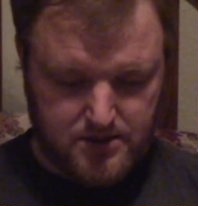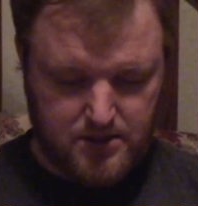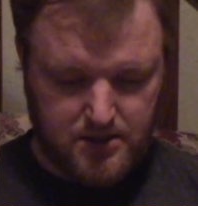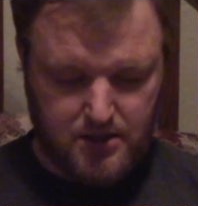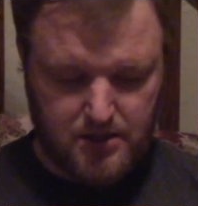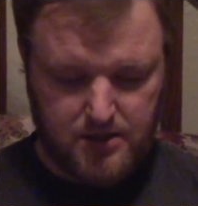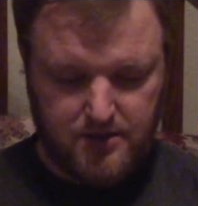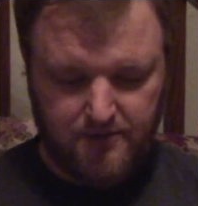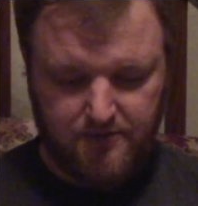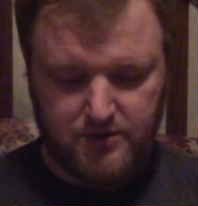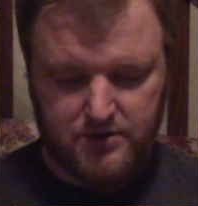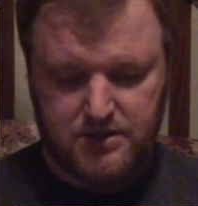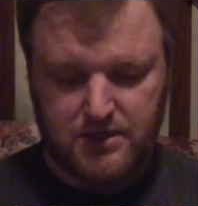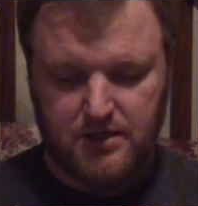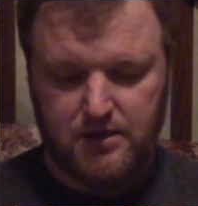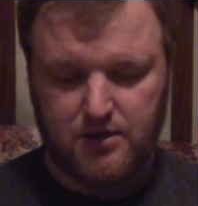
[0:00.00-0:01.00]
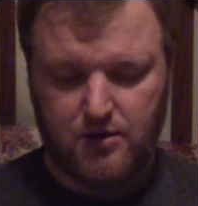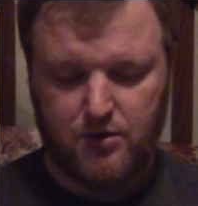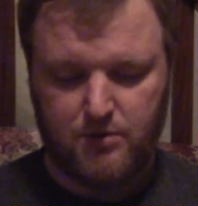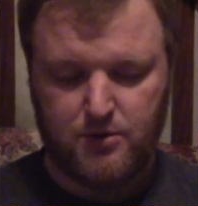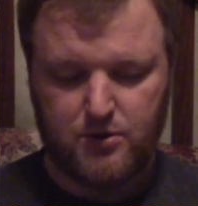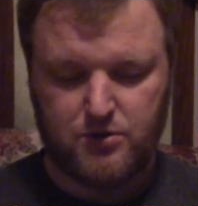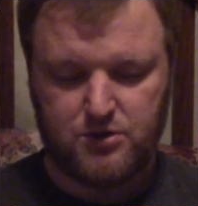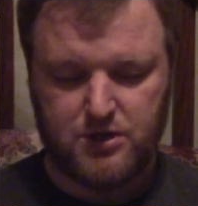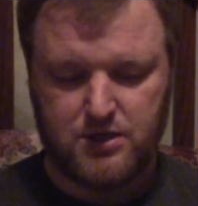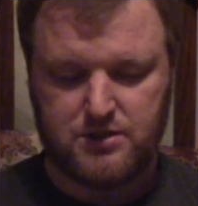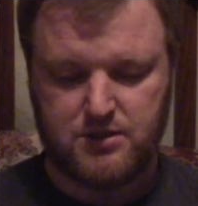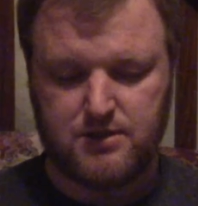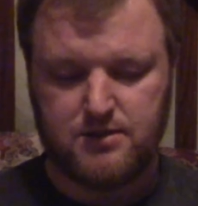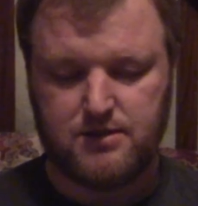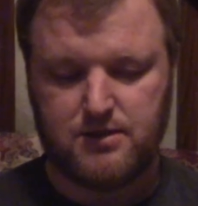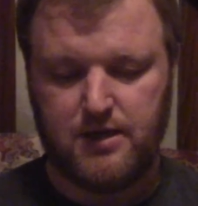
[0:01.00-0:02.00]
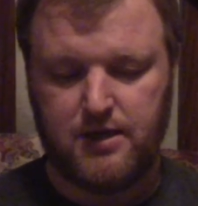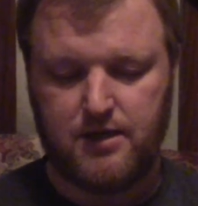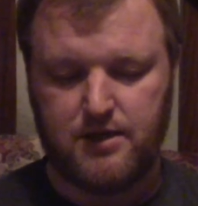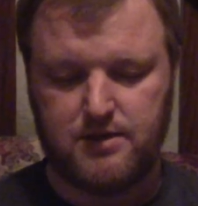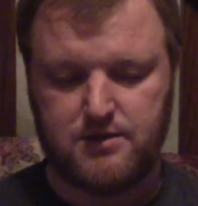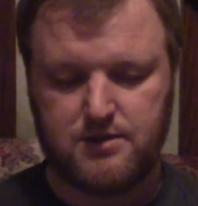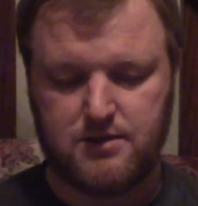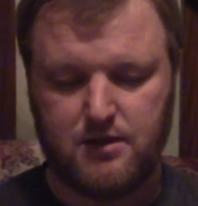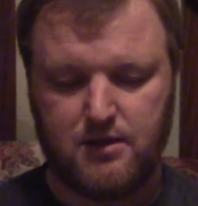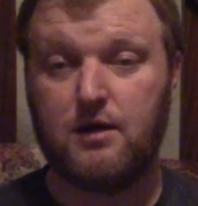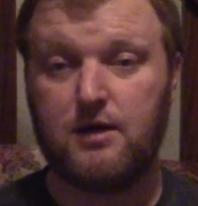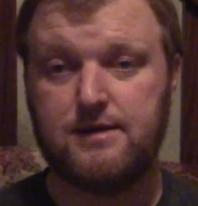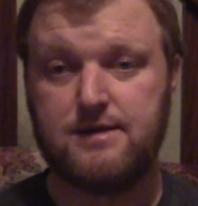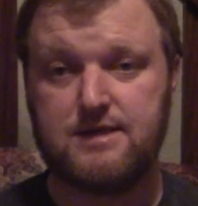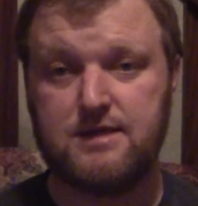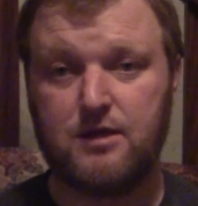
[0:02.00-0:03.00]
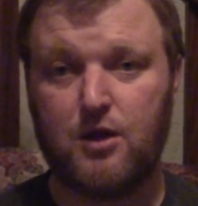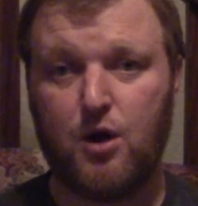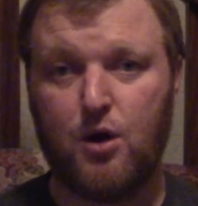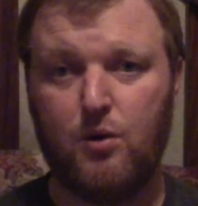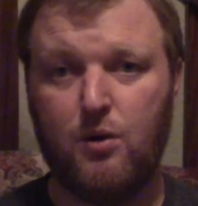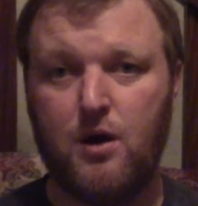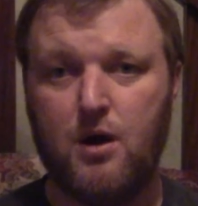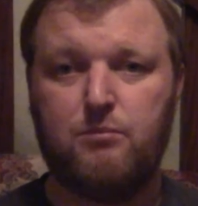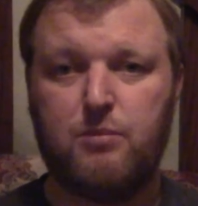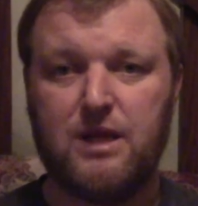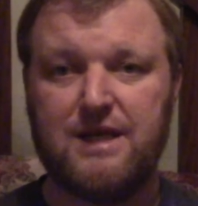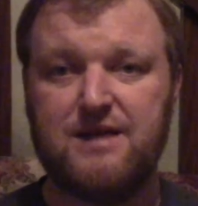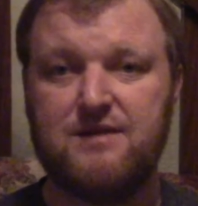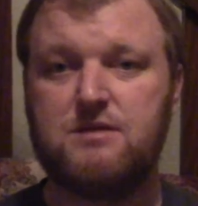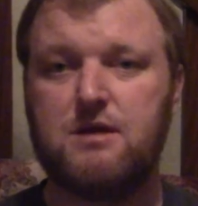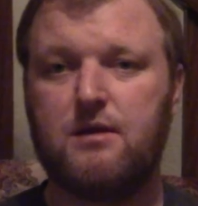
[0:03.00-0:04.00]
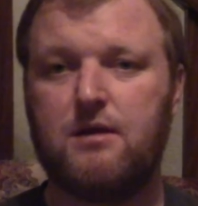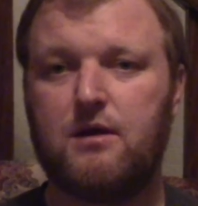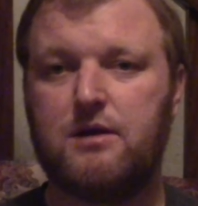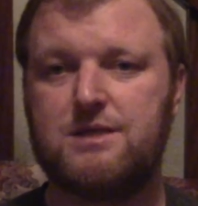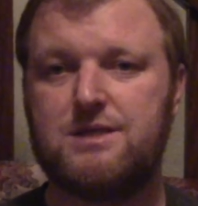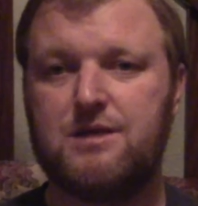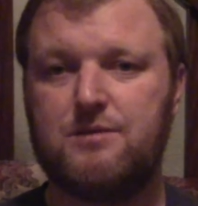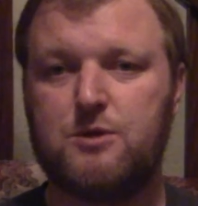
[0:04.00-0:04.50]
The difference in criminal justice is Castillo believes that there is